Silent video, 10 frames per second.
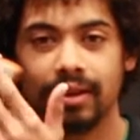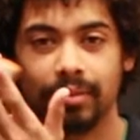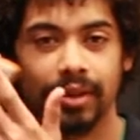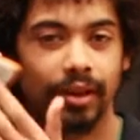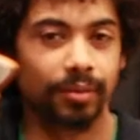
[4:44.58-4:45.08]

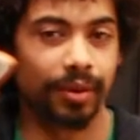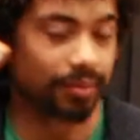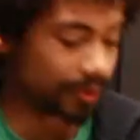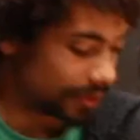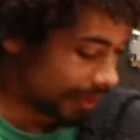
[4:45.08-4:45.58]
But that'll be
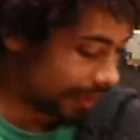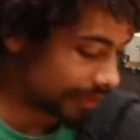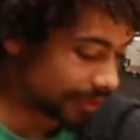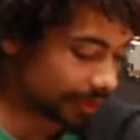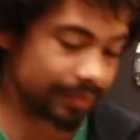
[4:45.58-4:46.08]
important
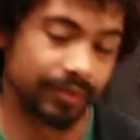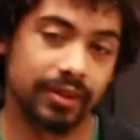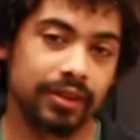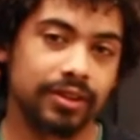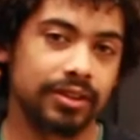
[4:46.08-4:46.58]
later.
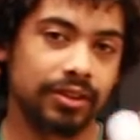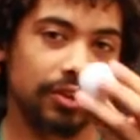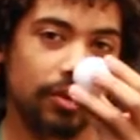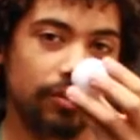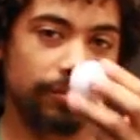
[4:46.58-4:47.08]
This is the
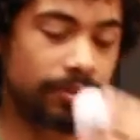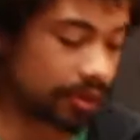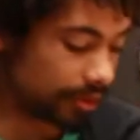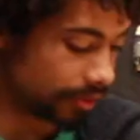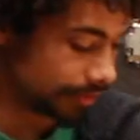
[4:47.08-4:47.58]
golf
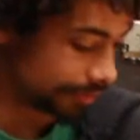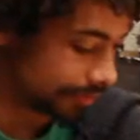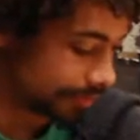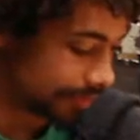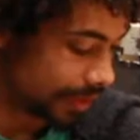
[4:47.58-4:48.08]
ball,
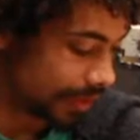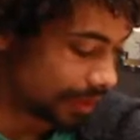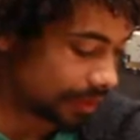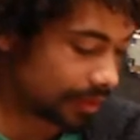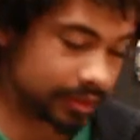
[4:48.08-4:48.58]

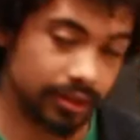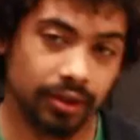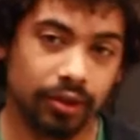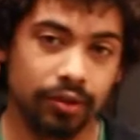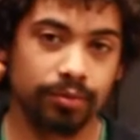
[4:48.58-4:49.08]
and this is the
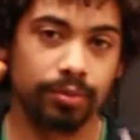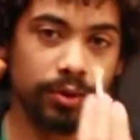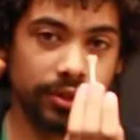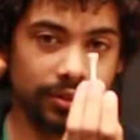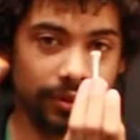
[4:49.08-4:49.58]
golf
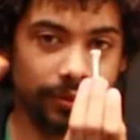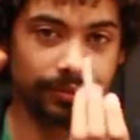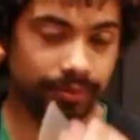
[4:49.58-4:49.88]
pointer.